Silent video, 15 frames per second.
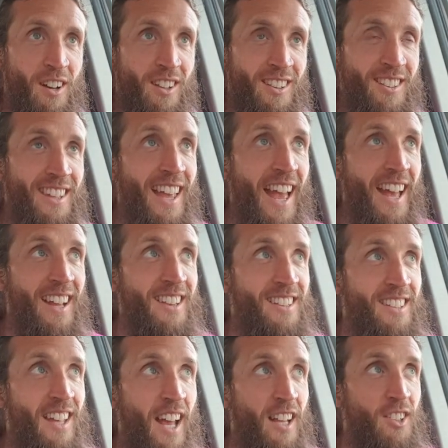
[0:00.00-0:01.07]
alt,
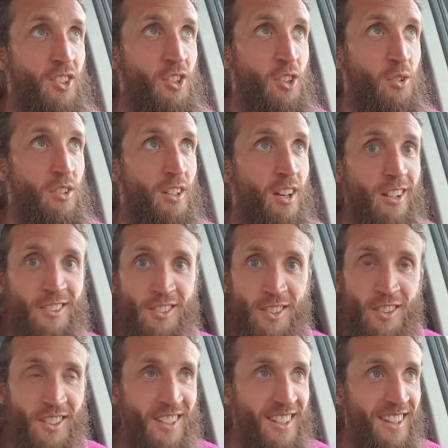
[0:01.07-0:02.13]
alt, altitude,
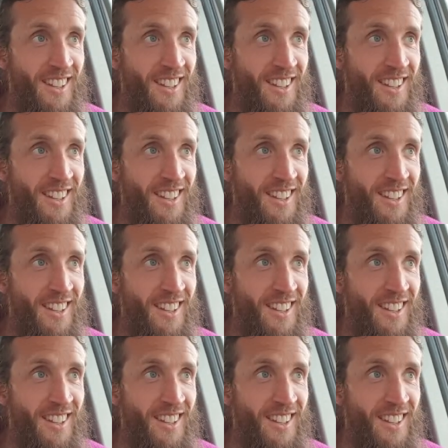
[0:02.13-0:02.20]
altered,